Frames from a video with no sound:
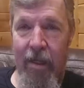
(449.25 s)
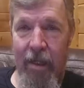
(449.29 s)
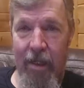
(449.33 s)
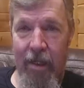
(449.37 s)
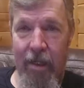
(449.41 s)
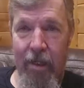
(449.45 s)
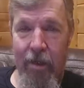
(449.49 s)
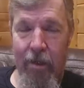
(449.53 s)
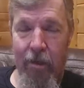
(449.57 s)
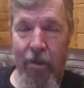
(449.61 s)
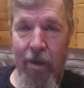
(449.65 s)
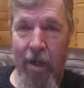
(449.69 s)

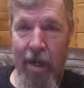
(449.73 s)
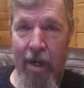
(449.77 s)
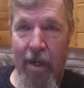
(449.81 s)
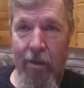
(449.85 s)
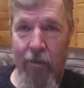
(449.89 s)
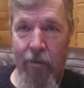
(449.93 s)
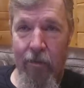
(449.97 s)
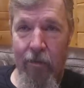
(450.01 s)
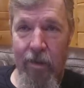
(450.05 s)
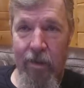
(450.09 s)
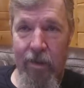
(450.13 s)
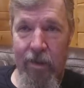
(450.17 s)
in your
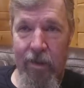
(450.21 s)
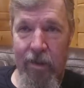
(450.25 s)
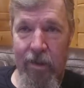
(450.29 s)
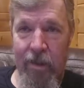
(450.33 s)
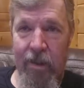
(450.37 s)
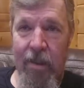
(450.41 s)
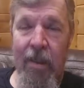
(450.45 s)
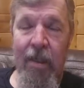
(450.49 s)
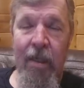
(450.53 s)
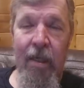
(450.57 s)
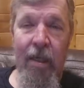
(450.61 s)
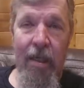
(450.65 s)

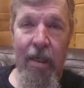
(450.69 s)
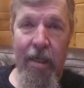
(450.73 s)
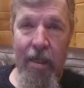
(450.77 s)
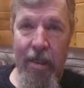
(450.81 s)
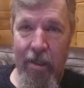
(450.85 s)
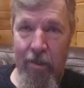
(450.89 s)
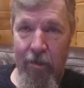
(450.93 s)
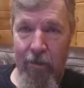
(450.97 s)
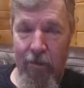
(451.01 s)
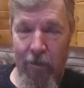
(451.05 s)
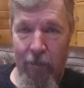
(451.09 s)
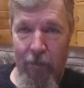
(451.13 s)
house,
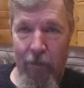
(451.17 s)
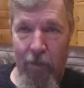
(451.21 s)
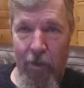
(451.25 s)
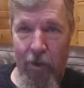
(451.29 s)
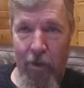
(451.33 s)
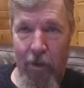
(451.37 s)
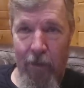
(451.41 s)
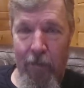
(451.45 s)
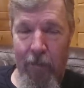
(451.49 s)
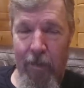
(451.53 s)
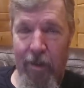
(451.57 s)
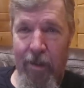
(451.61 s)
in your
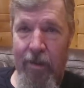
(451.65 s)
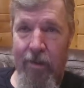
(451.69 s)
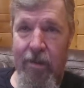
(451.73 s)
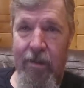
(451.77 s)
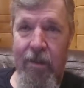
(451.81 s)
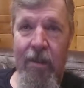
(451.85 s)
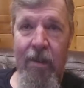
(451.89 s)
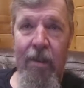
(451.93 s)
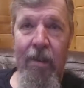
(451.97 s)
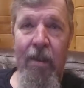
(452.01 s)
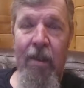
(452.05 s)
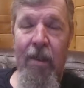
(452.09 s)

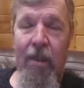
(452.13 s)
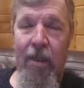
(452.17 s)
apartment,